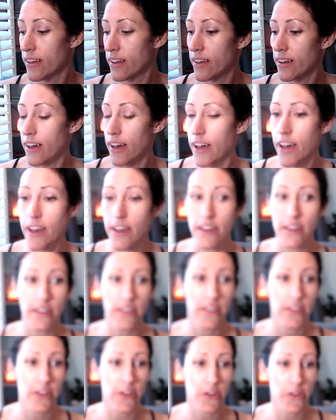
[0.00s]
uh,
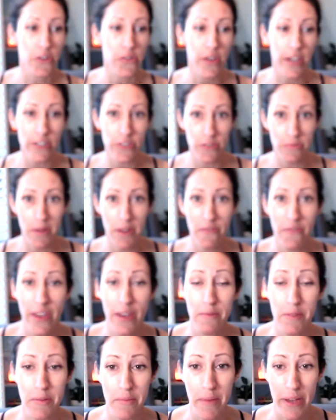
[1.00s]
you know you guys are my
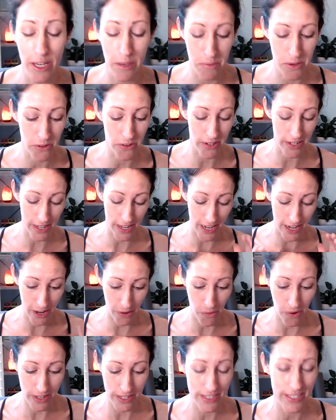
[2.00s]
family my community and i
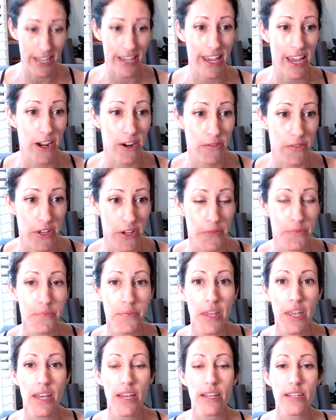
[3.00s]
want to take care of you
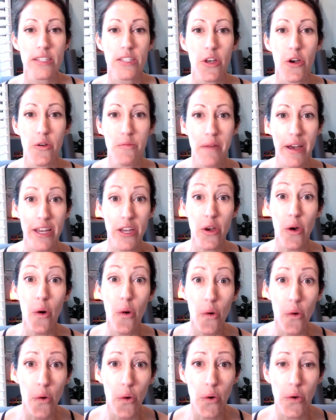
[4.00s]
so my
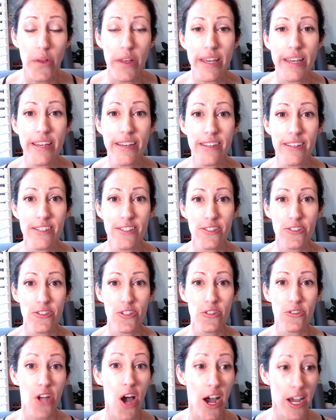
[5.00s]
goal is
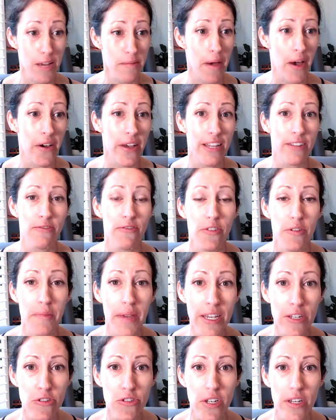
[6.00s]
to talk about
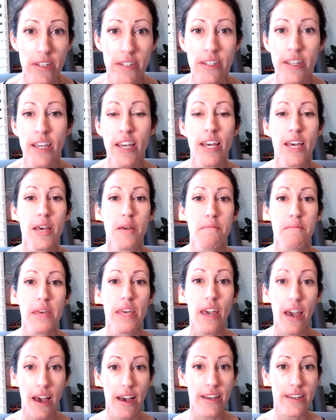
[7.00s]
inflammation
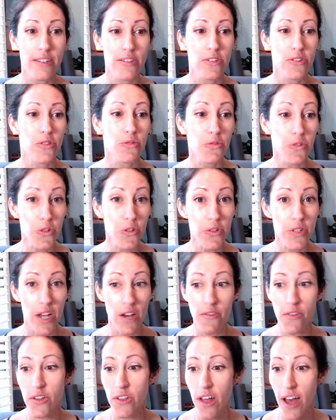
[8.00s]
because the root
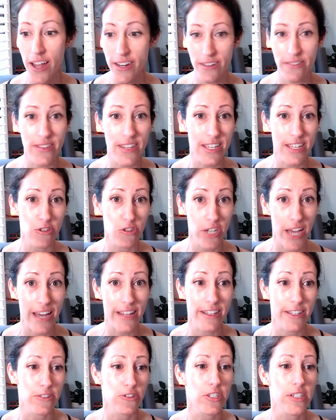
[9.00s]
of a lot of these
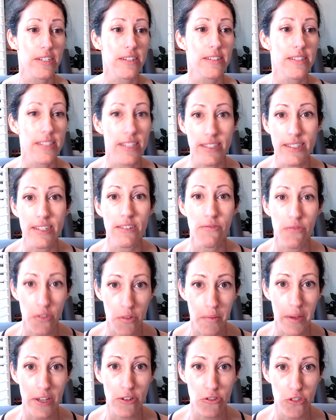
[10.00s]
challenges is
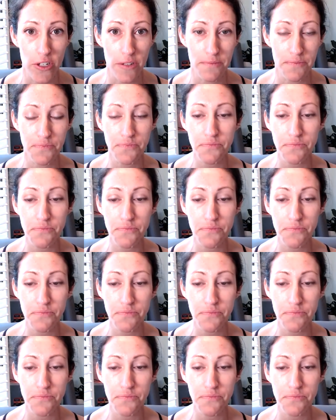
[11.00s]
inflammation